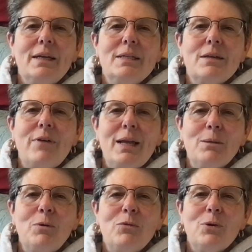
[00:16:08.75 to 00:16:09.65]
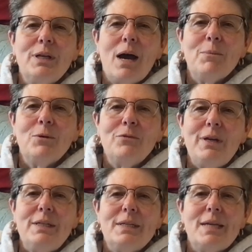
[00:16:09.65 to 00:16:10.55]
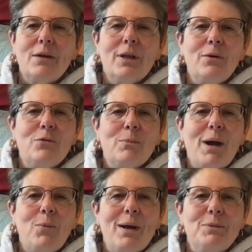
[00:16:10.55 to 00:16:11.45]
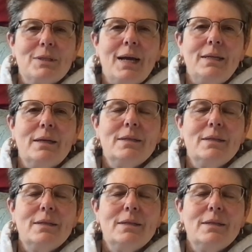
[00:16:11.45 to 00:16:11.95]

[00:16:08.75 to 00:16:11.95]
is available for a nominal fee to download from my website,